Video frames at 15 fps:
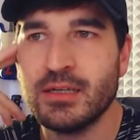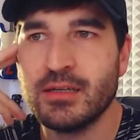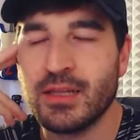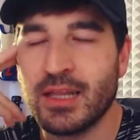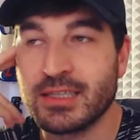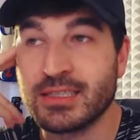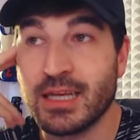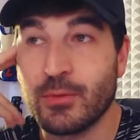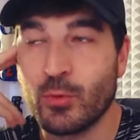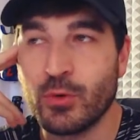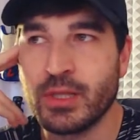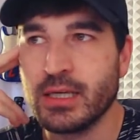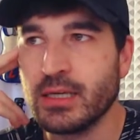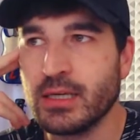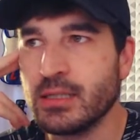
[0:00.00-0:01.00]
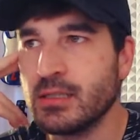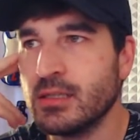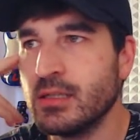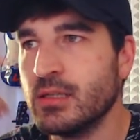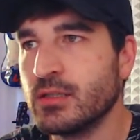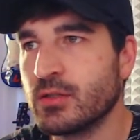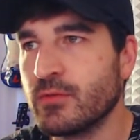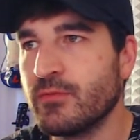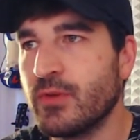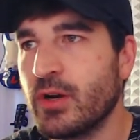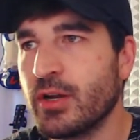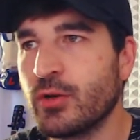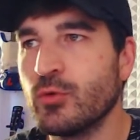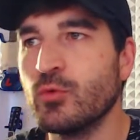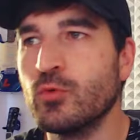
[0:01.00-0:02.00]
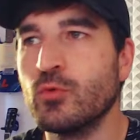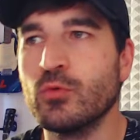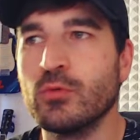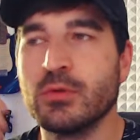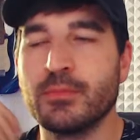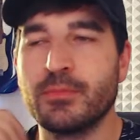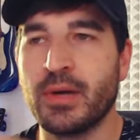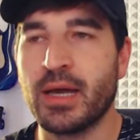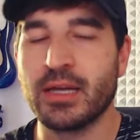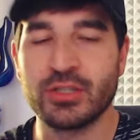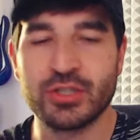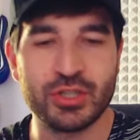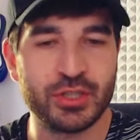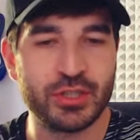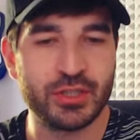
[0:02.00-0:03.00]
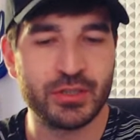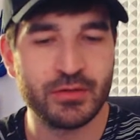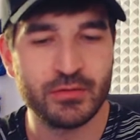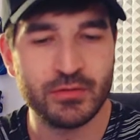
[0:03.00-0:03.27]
Last time we did some very cool patches,